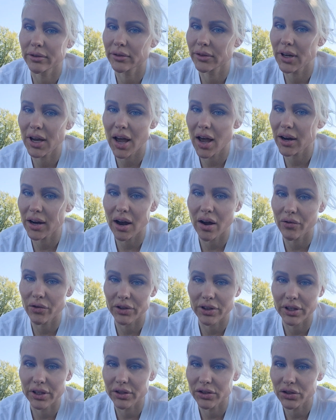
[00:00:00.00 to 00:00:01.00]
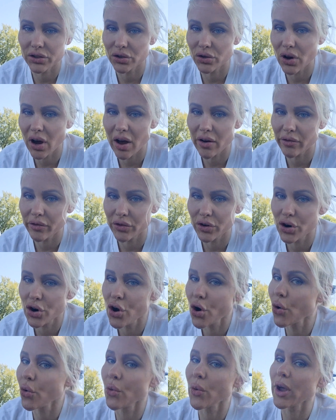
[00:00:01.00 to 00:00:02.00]
So you have
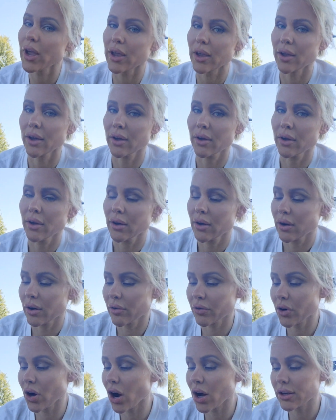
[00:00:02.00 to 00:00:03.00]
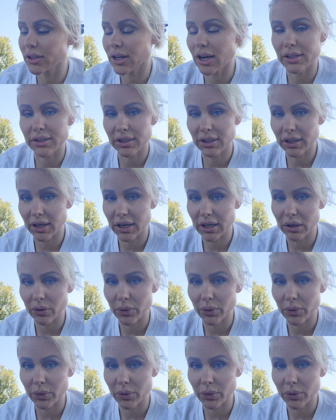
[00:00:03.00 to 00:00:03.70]
no way of contacting